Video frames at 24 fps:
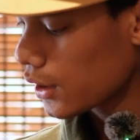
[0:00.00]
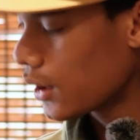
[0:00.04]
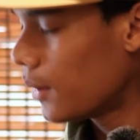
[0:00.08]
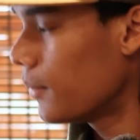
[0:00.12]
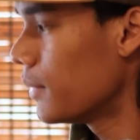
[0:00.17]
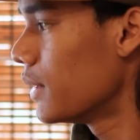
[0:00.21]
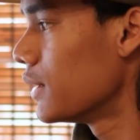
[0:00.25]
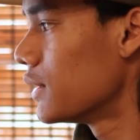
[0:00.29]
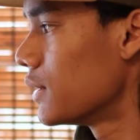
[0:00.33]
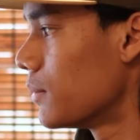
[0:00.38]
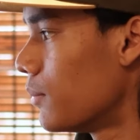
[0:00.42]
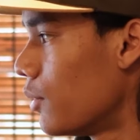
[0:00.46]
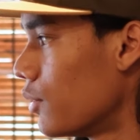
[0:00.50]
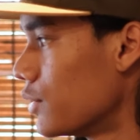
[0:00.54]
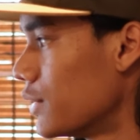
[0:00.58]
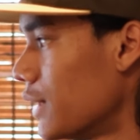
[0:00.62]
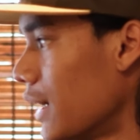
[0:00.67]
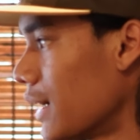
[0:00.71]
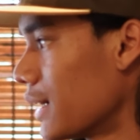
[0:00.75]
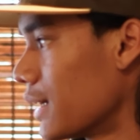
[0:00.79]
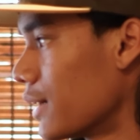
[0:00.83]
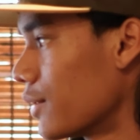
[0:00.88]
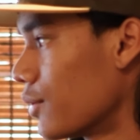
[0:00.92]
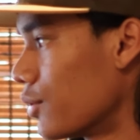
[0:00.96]
coming into more
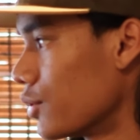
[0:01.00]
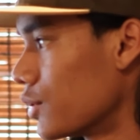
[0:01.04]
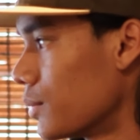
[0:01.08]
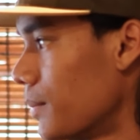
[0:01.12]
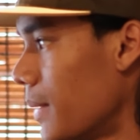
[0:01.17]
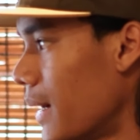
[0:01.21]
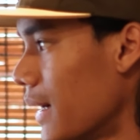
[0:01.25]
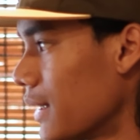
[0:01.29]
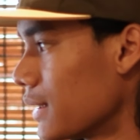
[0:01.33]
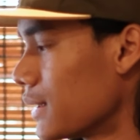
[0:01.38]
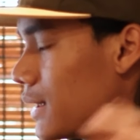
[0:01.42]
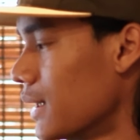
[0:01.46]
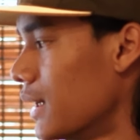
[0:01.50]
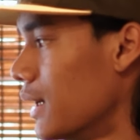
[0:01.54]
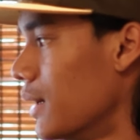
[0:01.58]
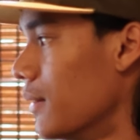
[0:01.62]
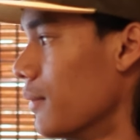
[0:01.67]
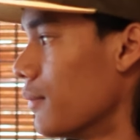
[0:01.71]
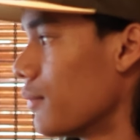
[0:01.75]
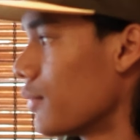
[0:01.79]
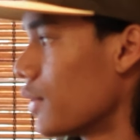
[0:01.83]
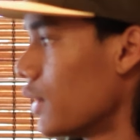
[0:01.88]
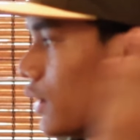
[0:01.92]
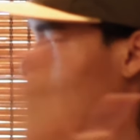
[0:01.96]
technical specs,
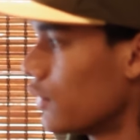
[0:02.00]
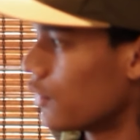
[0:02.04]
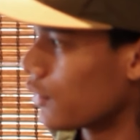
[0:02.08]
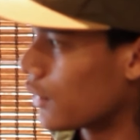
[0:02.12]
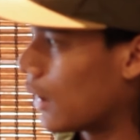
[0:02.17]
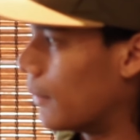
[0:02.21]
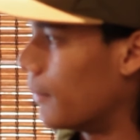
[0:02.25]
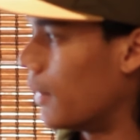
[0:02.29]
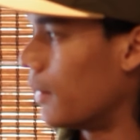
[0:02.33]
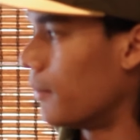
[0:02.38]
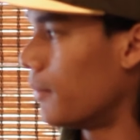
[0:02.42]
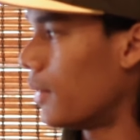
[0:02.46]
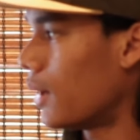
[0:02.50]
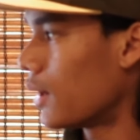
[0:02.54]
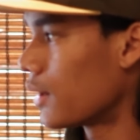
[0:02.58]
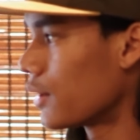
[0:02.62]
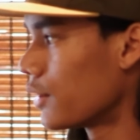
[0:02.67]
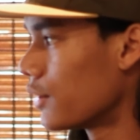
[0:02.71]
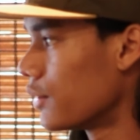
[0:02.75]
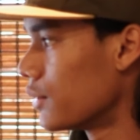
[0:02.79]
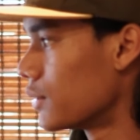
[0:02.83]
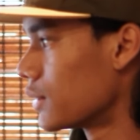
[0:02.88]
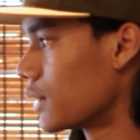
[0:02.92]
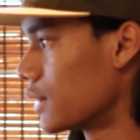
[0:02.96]
I'm going to look at my
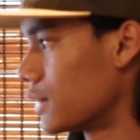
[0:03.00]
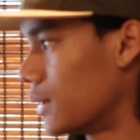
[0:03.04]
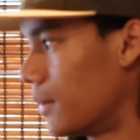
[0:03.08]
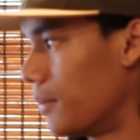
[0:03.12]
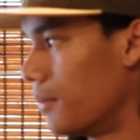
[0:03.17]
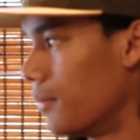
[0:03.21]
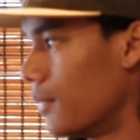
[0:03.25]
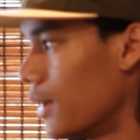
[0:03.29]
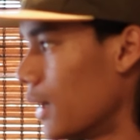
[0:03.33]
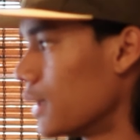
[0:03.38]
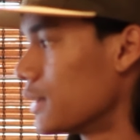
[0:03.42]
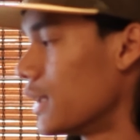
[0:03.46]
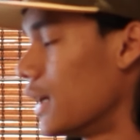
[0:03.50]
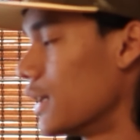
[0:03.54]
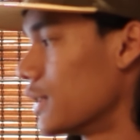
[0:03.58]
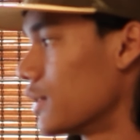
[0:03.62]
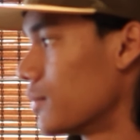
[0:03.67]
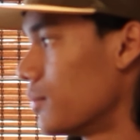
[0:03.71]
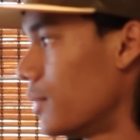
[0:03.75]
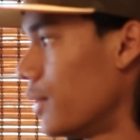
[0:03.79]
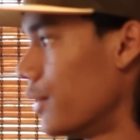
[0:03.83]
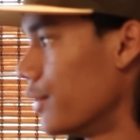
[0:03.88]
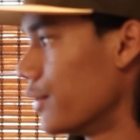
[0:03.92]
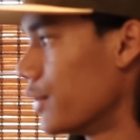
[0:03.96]
monitors because I'm not
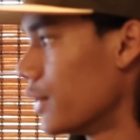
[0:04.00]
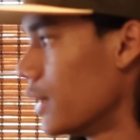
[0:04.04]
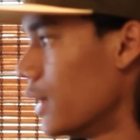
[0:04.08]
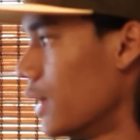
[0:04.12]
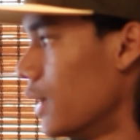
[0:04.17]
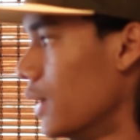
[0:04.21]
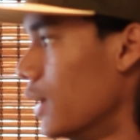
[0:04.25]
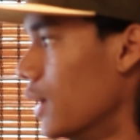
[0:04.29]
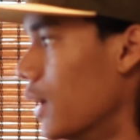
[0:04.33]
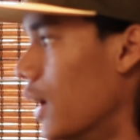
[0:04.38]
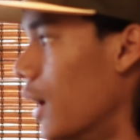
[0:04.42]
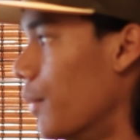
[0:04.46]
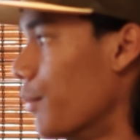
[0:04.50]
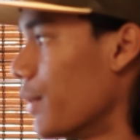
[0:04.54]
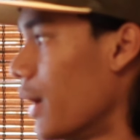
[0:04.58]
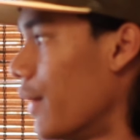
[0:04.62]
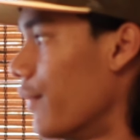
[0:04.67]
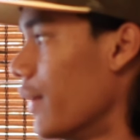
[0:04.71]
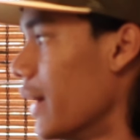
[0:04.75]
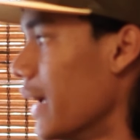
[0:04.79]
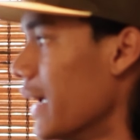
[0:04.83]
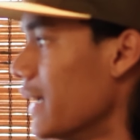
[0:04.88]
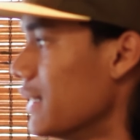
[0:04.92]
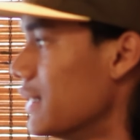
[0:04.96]
that smart. We
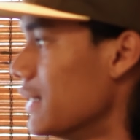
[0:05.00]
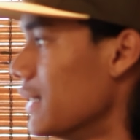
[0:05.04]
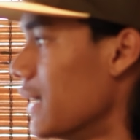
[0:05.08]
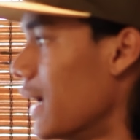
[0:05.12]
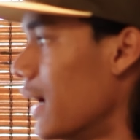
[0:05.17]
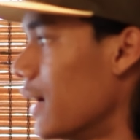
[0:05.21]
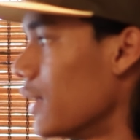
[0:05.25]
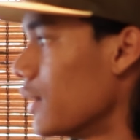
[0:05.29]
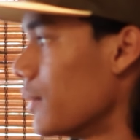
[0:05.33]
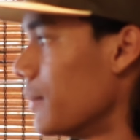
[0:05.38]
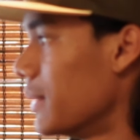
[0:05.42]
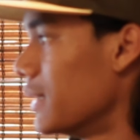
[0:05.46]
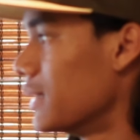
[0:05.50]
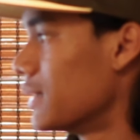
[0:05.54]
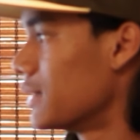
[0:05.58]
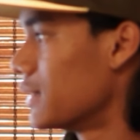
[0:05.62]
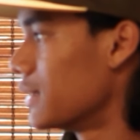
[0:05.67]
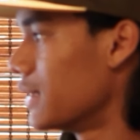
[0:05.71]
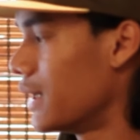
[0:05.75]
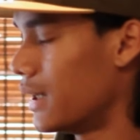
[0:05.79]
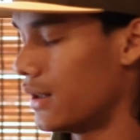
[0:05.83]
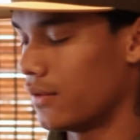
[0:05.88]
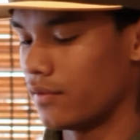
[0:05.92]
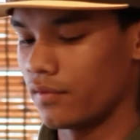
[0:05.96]
have 18
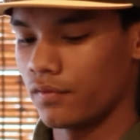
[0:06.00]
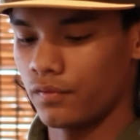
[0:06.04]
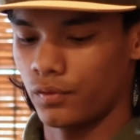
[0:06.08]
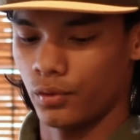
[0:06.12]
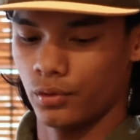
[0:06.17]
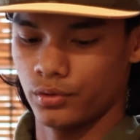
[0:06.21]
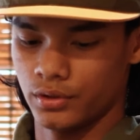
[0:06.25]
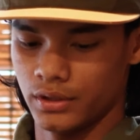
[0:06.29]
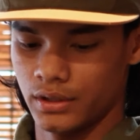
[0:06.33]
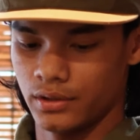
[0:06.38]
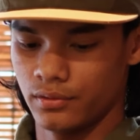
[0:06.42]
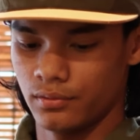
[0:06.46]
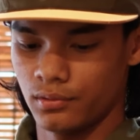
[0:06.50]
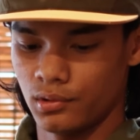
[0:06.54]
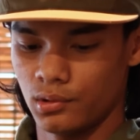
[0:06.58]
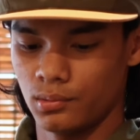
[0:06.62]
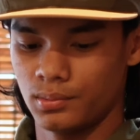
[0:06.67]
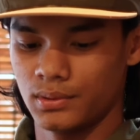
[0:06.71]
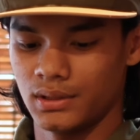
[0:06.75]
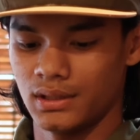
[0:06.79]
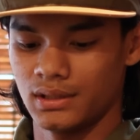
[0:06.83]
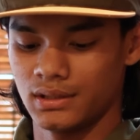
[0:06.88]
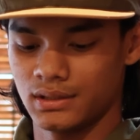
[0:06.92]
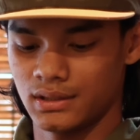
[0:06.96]
elements in 14
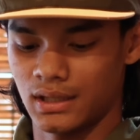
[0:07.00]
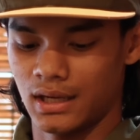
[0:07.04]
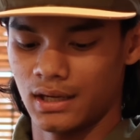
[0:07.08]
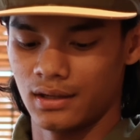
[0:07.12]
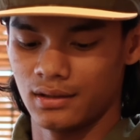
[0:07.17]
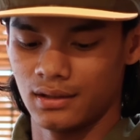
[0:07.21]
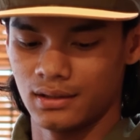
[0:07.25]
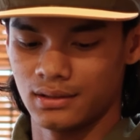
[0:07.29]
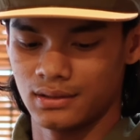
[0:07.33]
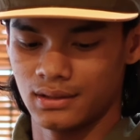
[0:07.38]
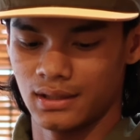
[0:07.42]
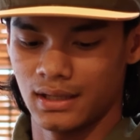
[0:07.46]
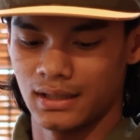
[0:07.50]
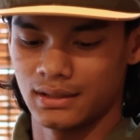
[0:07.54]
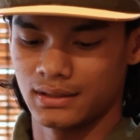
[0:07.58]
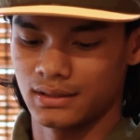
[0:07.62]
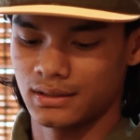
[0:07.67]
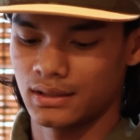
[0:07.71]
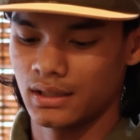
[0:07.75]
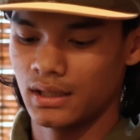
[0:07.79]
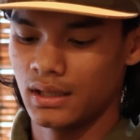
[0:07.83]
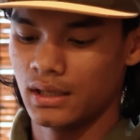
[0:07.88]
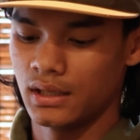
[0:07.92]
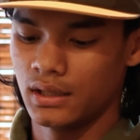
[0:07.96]
groups inside of this
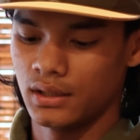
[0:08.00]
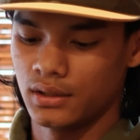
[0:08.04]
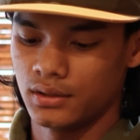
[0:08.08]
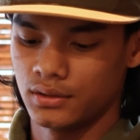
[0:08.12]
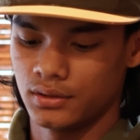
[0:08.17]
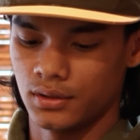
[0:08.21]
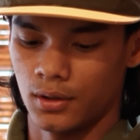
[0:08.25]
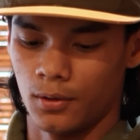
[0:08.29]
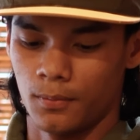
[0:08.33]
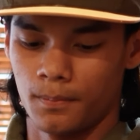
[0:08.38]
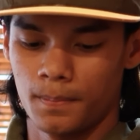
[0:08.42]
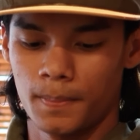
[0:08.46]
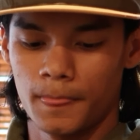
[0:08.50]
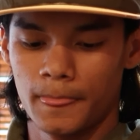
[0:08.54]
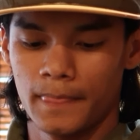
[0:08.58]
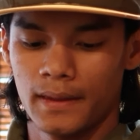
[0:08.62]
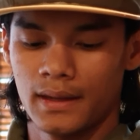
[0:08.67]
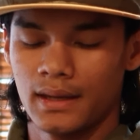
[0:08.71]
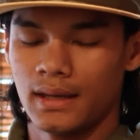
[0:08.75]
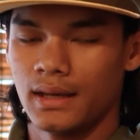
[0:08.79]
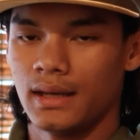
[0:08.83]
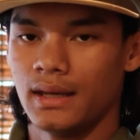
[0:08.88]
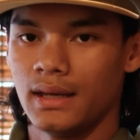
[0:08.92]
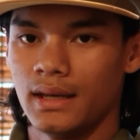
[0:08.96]
lens. So
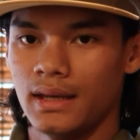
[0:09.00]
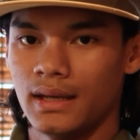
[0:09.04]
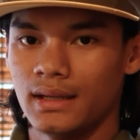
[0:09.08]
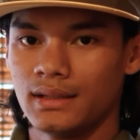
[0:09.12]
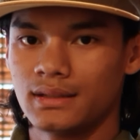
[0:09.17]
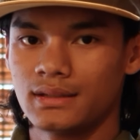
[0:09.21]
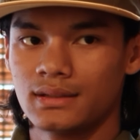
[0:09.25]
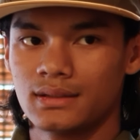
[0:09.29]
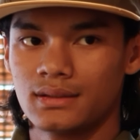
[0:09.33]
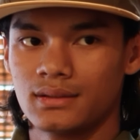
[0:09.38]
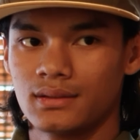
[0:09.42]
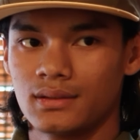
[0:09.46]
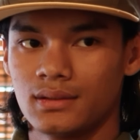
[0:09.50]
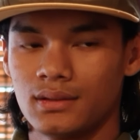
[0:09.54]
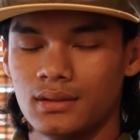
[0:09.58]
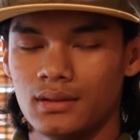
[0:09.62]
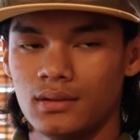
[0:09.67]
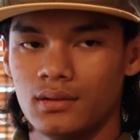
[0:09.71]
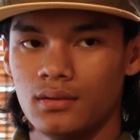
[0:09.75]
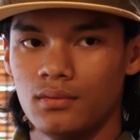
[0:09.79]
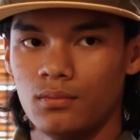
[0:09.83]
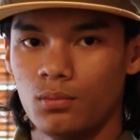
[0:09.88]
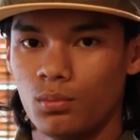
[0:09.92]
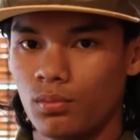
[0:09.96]
it's
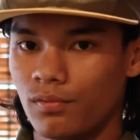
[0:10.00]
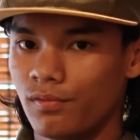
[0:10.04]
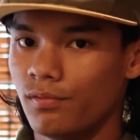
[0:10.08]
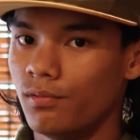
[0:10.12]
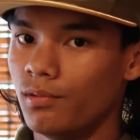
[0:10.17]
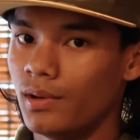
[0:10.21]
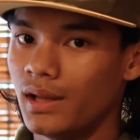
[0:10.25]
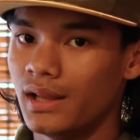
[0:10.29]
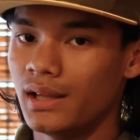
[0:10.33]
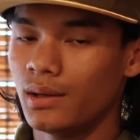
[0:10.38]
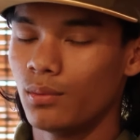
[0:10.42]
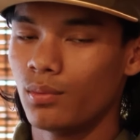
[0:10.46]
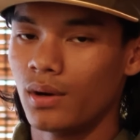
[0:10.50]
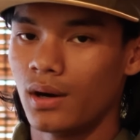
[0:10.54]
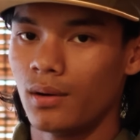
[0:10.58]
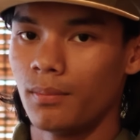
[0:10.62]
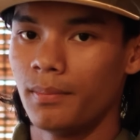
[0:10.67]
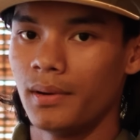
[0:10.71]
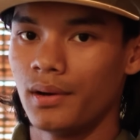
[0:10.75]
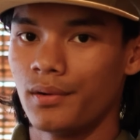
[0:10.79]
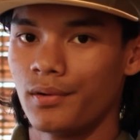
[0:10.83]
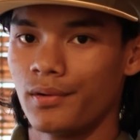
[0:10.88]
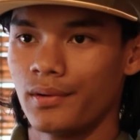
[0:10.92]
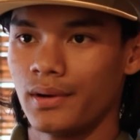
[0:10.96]
really well
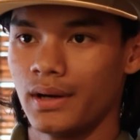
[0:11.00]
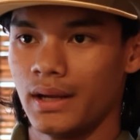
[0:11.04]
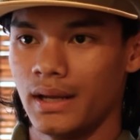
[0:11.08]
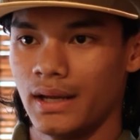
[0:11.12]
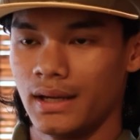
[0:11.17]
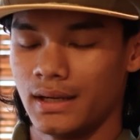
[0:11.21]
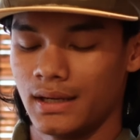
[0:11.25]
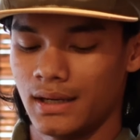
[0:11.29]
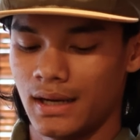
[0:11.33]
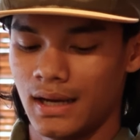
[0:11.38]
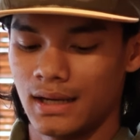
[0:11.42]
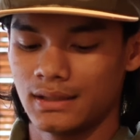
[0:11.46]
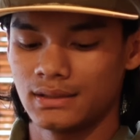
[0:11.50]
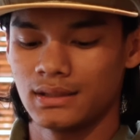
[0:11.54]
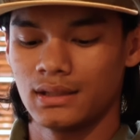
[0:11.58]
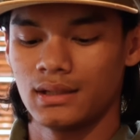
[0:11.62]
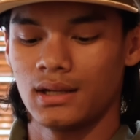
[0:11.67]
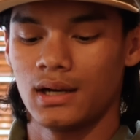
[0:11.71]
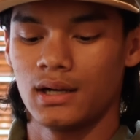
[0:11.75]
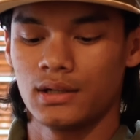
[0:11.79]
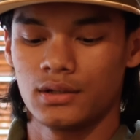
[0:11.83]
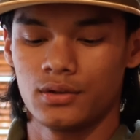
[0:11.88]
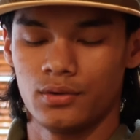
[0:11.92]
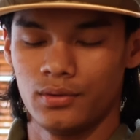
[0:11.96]
built and it has a
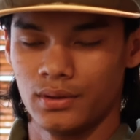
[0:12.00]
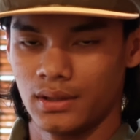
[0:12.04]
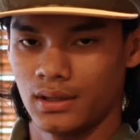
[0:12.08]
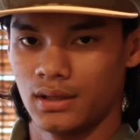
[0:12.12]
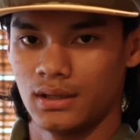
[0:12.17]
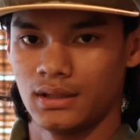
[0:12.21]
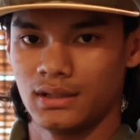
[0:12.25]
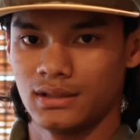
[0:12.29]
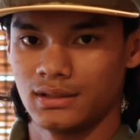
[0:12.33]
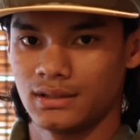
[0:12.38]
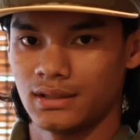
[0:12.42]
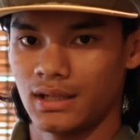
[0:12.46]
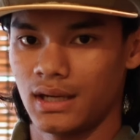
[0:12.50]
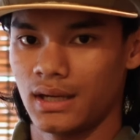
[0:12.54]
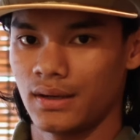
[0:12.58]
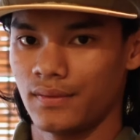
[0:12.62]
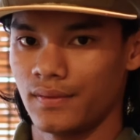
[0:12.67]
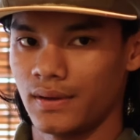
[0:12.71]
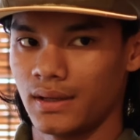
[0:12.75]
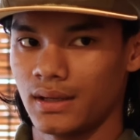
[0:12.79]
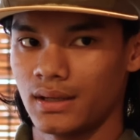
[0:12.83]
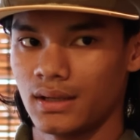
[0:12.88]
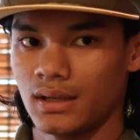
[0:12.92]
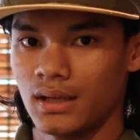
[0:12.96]
lot going on inside
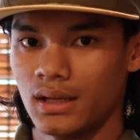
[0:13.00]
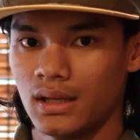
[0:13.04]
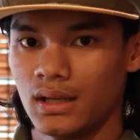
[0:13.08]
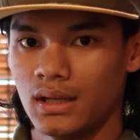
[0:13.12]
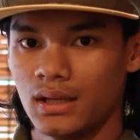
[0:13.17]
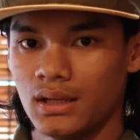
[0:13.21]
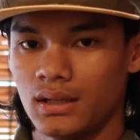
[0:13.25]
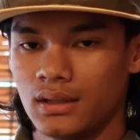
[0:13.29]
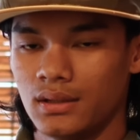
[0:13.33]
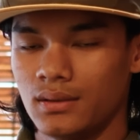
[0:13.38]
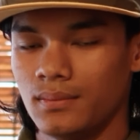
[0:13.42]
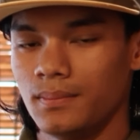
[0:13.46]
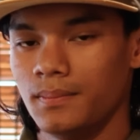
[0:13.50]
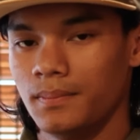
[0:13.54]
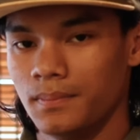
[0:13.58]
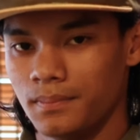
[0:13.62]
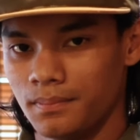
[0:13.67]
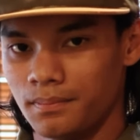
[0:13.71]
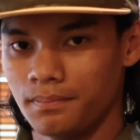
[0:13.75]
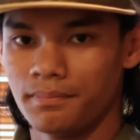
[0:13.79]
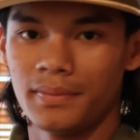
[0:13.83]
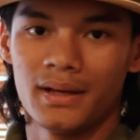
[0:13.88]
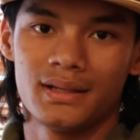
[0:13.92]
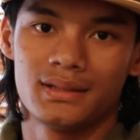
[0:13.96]
of it.
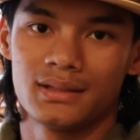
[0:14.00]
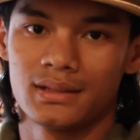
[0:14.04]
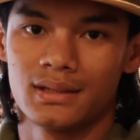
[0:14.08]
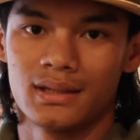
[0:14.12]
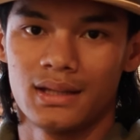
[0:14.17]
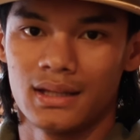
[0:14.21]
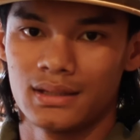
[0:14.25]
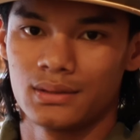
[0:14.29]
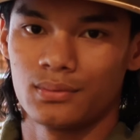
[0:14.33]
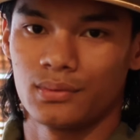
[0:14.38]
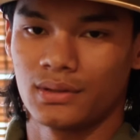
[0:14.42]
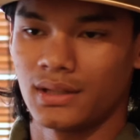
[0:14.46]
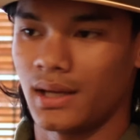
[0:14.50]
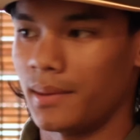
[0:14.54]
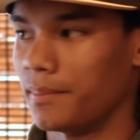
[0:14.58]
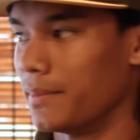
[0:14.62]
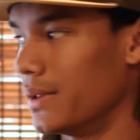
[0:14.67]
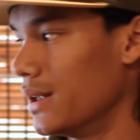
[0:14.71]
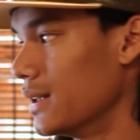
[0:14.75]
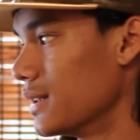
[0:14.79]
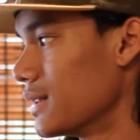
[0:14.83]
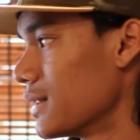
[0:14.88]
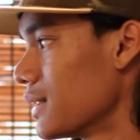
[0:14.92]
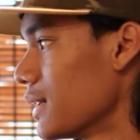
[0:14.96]
Basically, that's what that
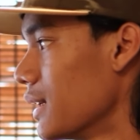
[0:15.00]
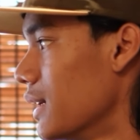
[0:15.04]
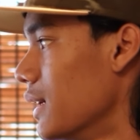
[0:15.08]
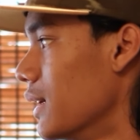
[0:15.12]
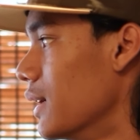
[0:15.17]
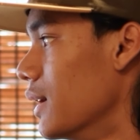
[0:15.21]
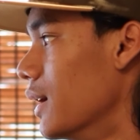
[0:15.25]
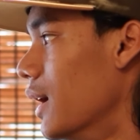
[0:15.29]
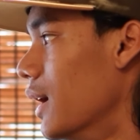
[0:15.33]
means.